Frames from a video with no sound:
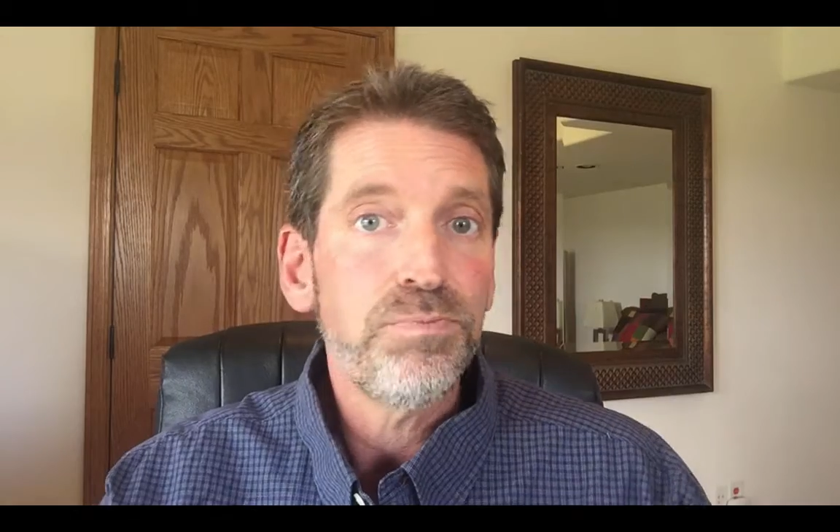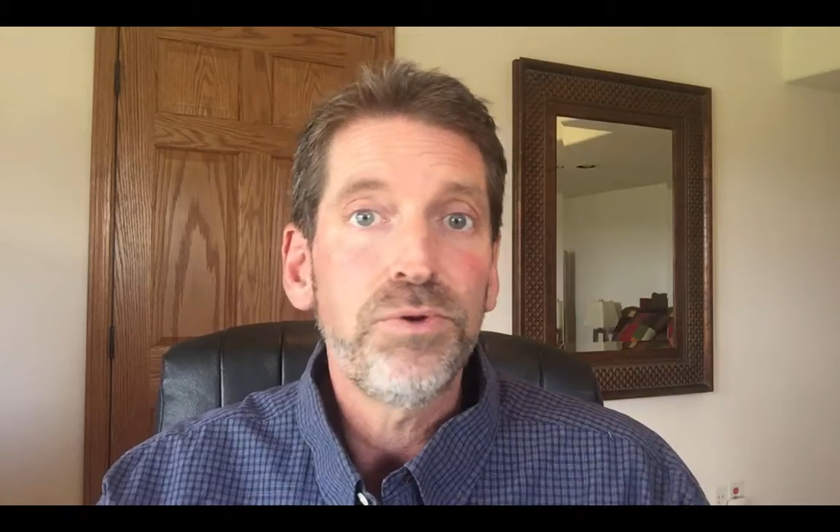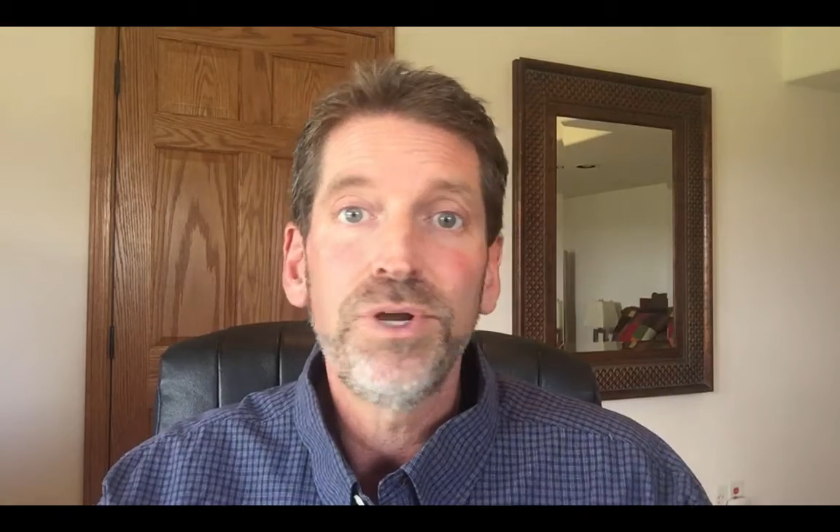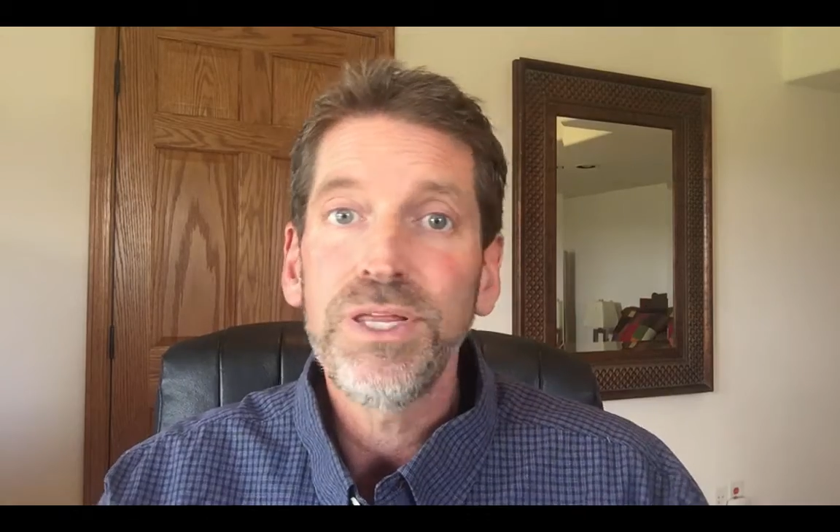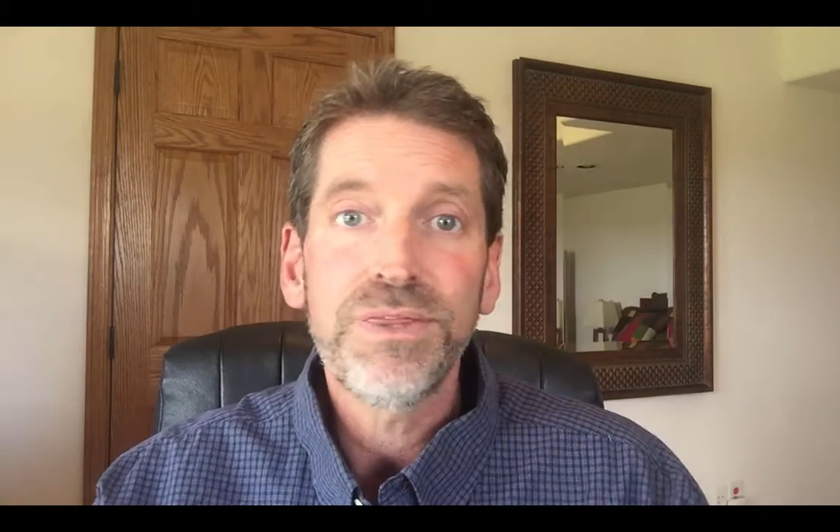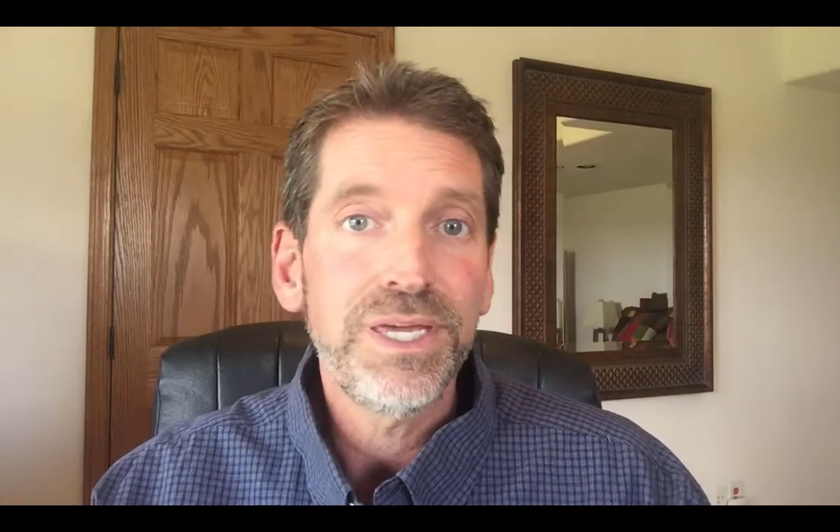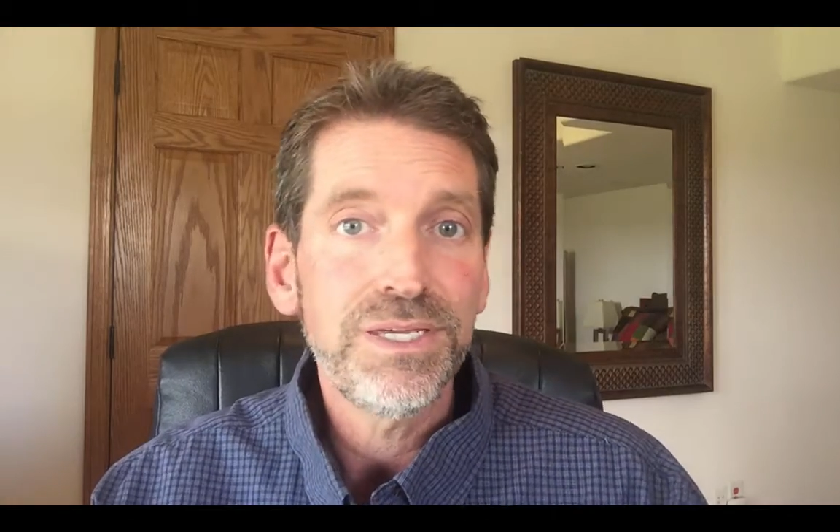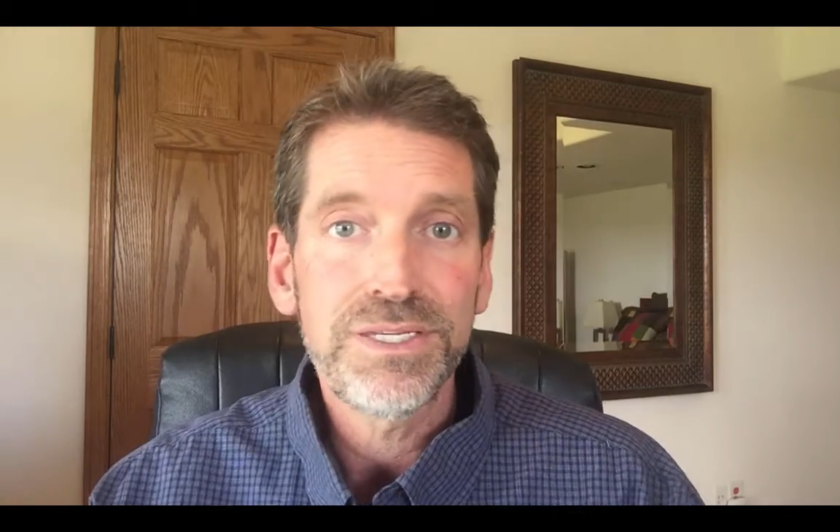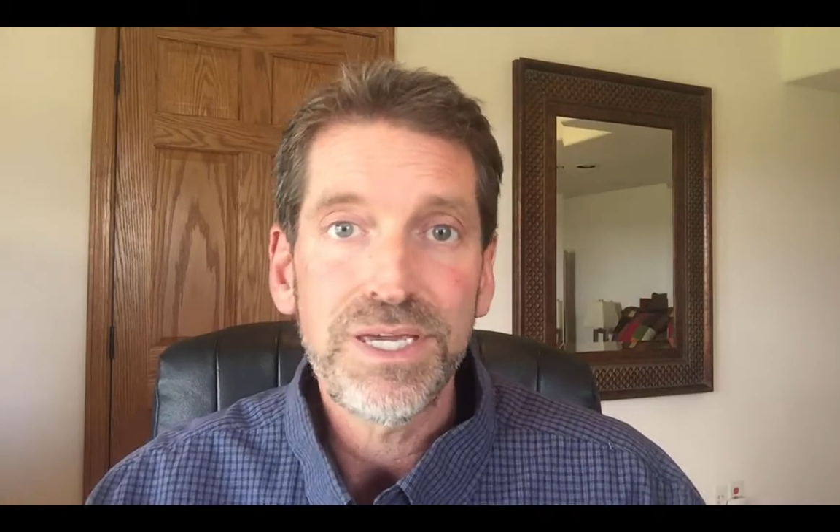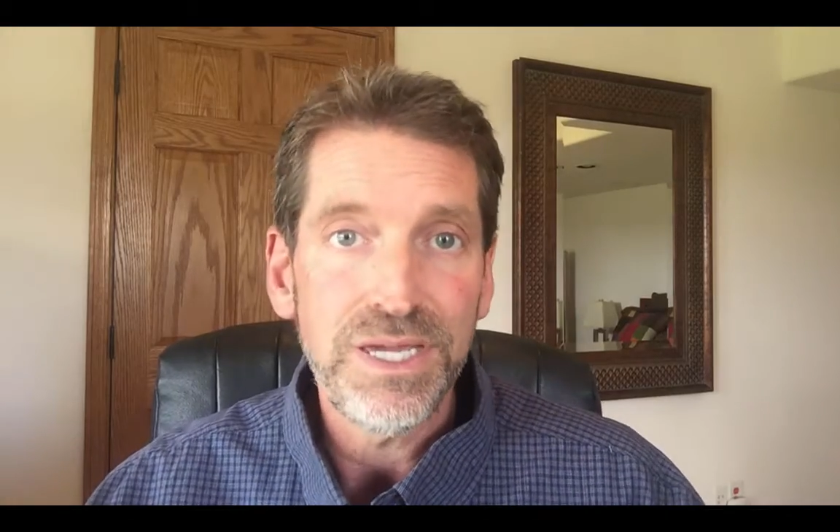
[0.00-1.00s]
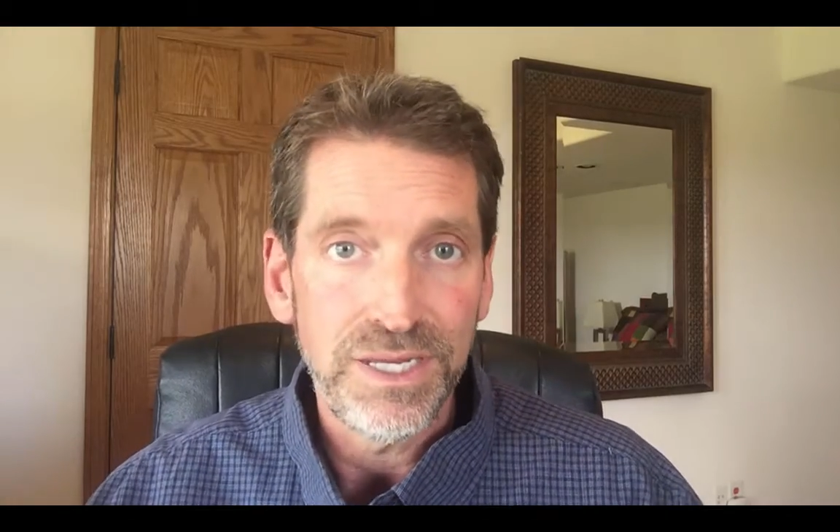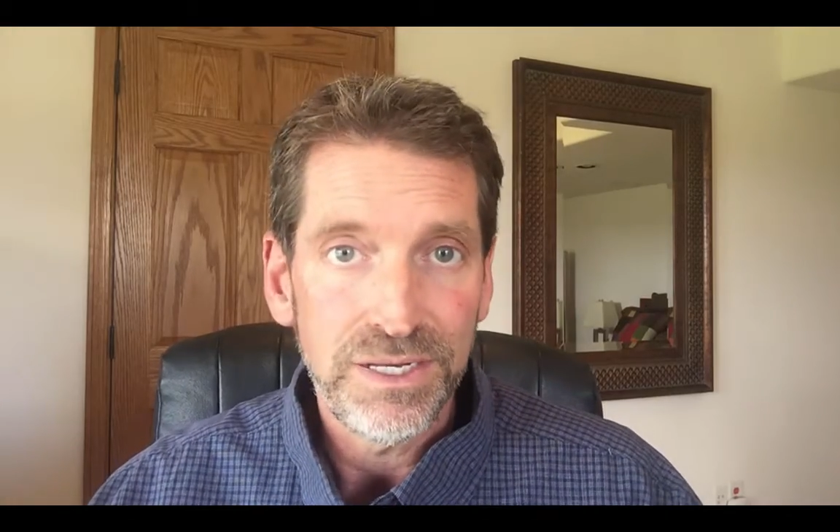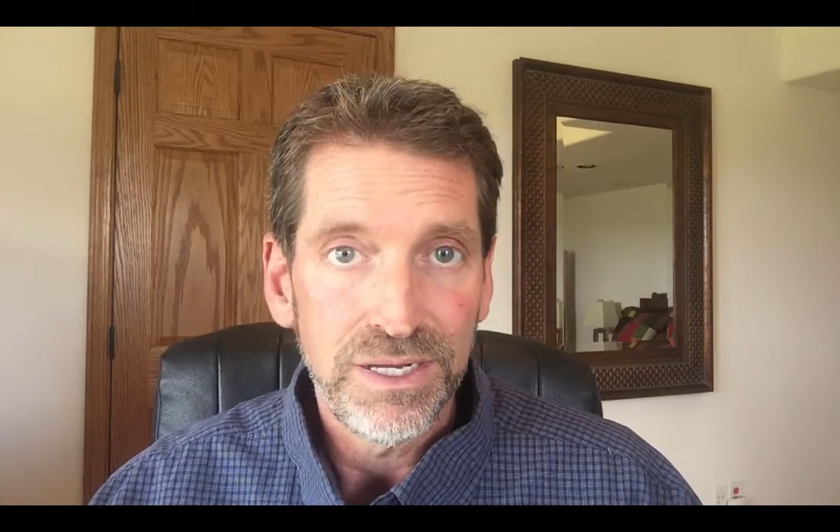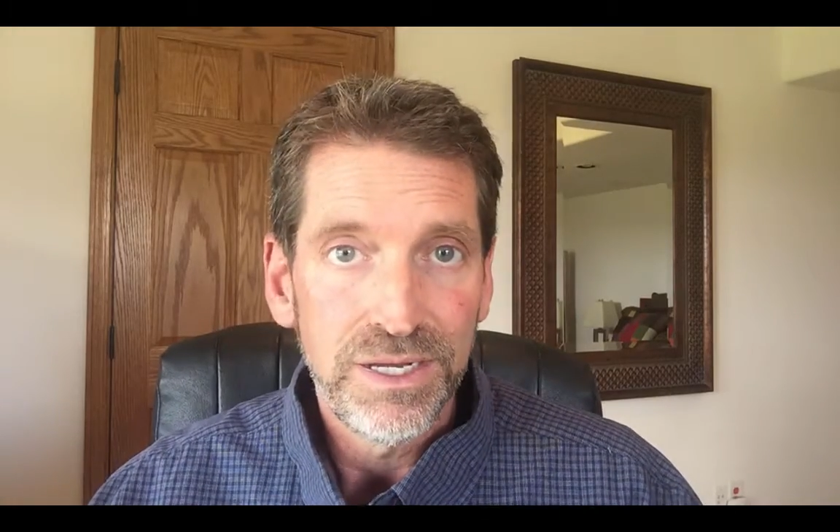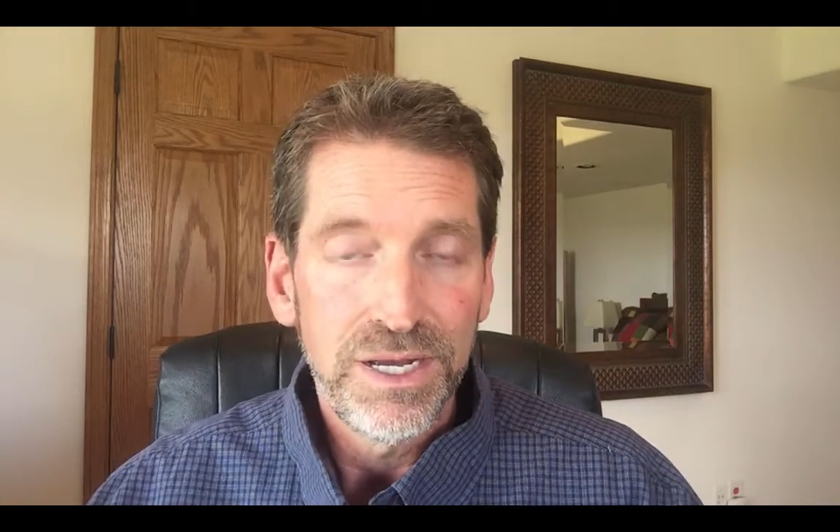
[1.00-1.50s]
putting things in.